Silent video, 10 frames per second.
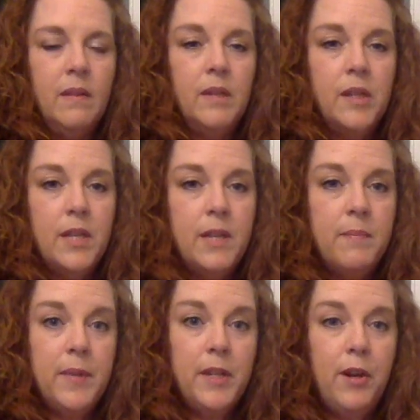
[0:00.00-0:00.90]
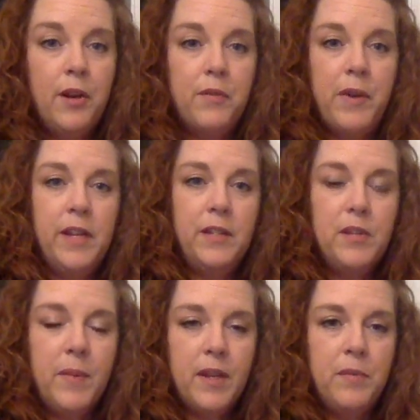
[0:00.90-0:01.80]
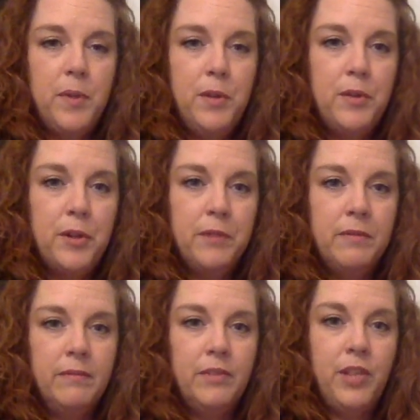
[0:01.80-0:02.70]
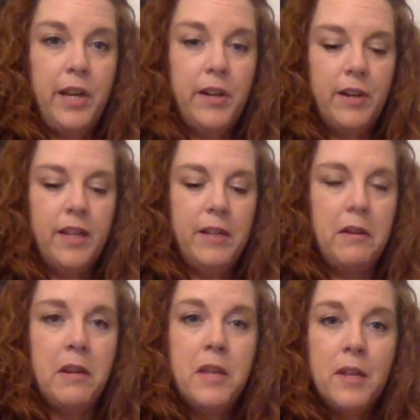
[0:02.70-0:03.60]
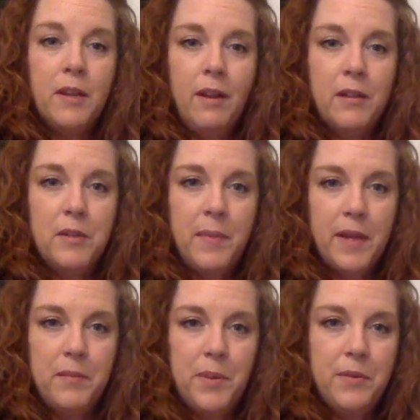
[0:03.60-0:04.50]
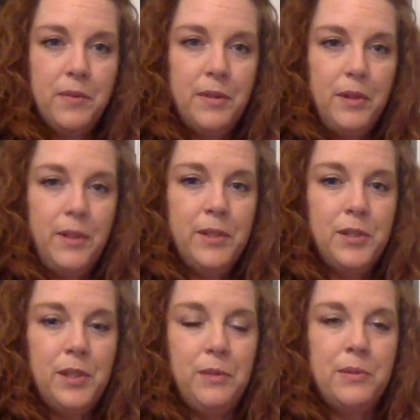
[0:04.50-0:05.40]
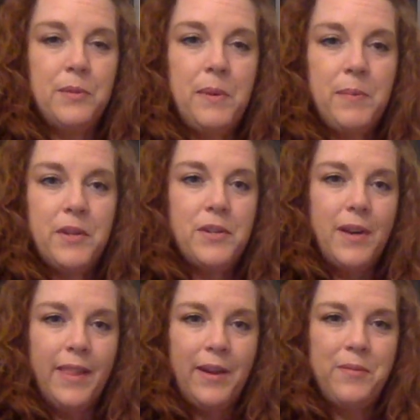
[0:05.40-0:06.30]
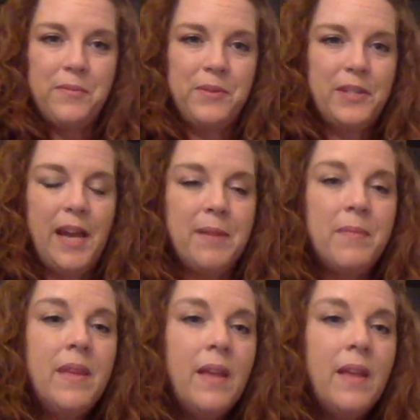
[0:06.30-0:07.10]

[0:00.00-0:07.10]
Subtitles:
Okay, my dog ran into my computer chair and knocked my computer a little askew, so I'm going to try that one more time.